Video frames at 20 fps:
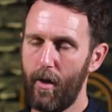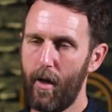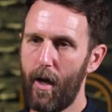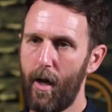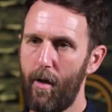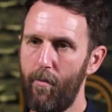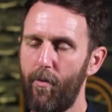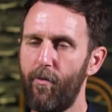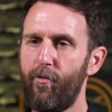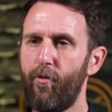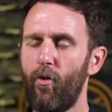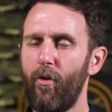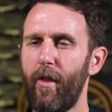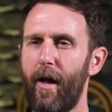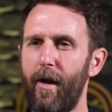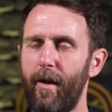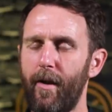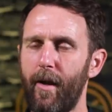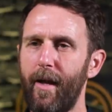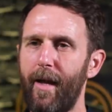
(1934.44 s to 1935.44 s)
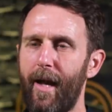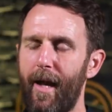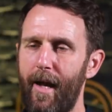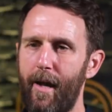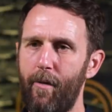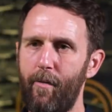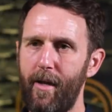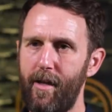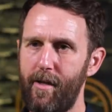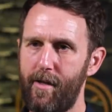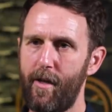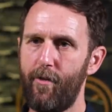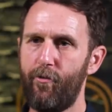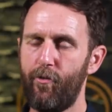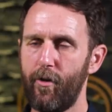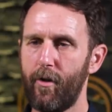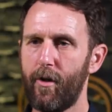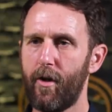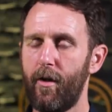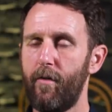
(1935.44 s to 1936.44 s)
um, before that, like how many
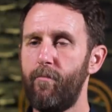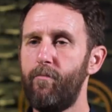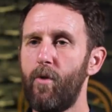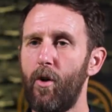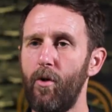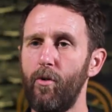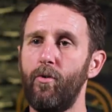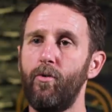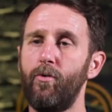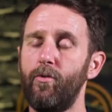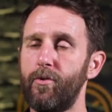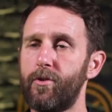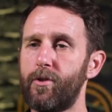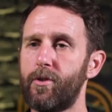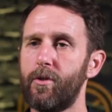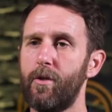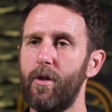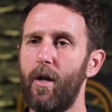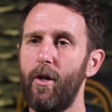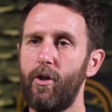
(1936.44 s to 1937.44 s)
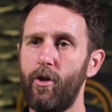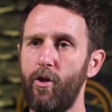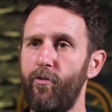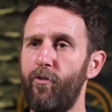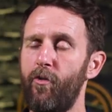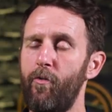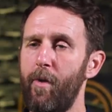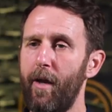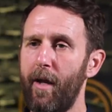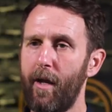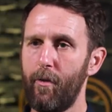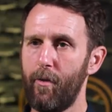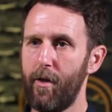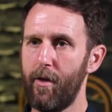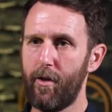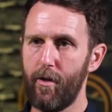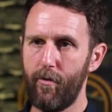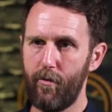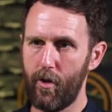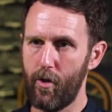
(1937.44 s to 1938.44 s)
different kind of models are you familiar
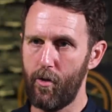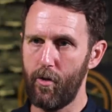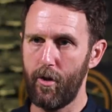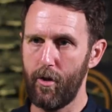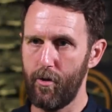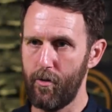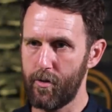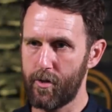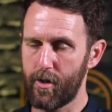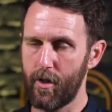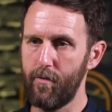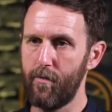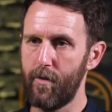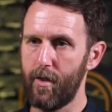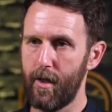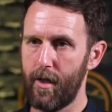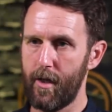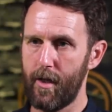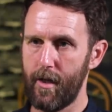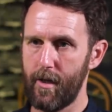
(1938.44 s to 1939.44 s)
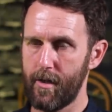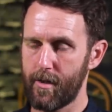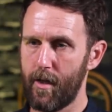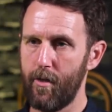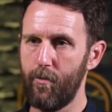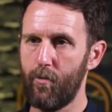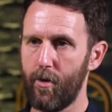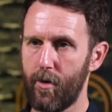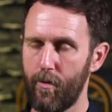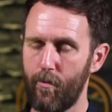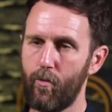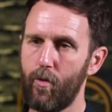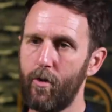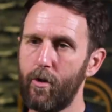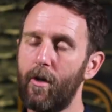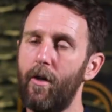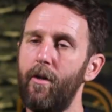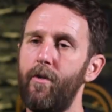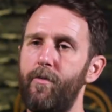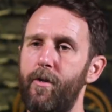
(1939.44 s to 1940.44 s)
with? Have you used over the years? Like what, are, what
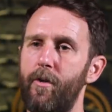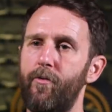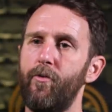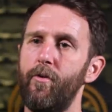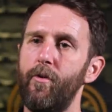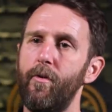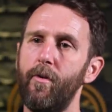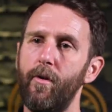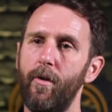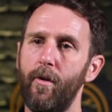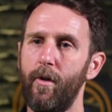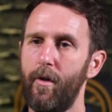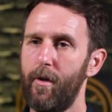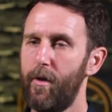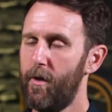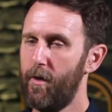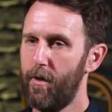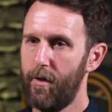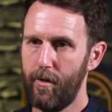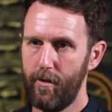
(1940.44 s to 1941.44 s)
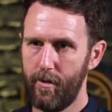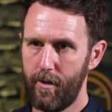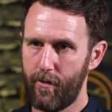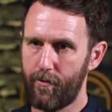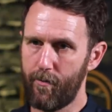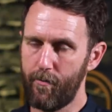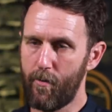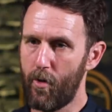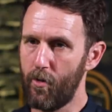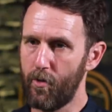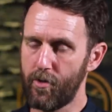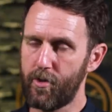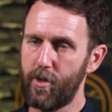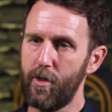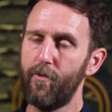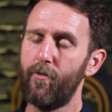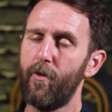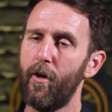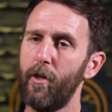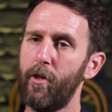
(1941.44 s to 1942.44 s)
kind of different, different models do you
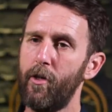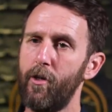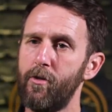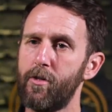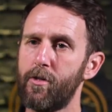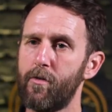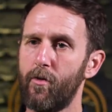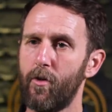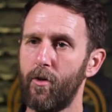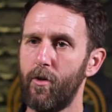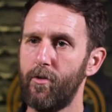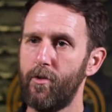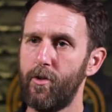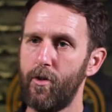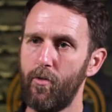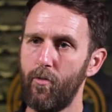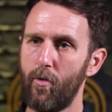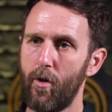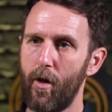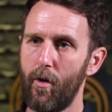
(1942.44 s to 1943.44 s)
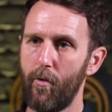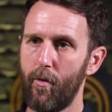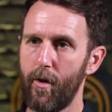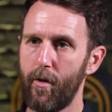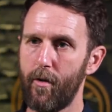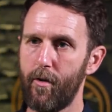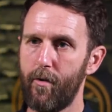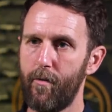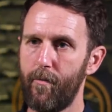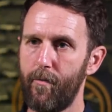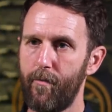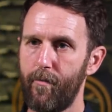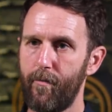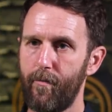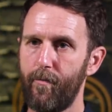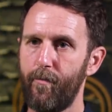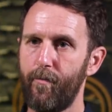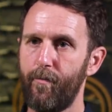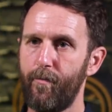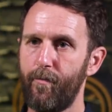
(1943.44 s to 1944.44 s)
find useful and do you work with?
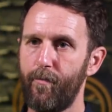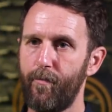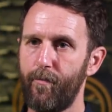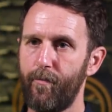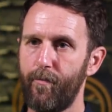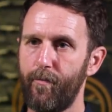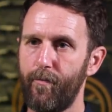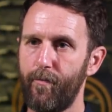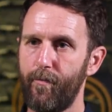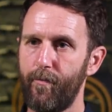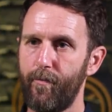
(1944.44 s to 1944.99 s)
God,